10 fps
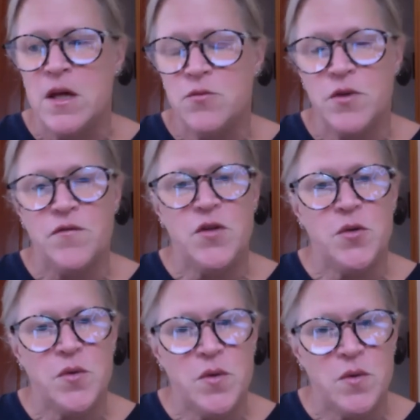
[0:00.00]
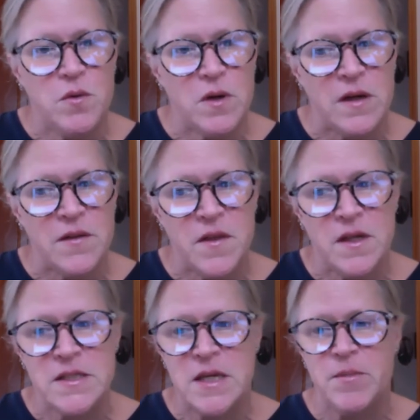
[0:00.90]
review uh, the
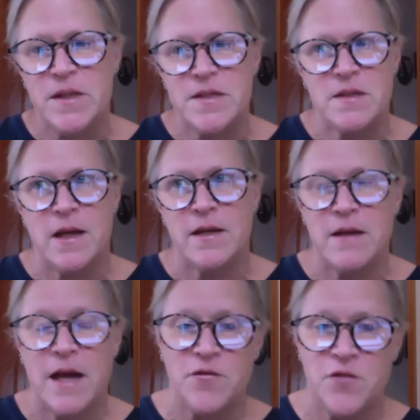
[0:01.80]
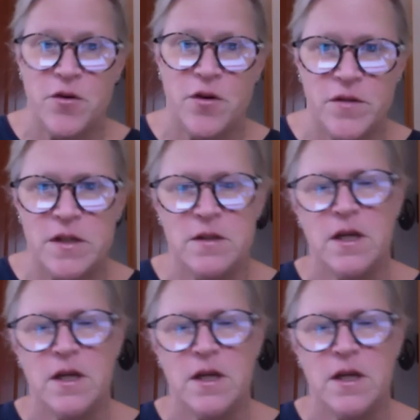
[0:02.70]
exhibits like after COVID.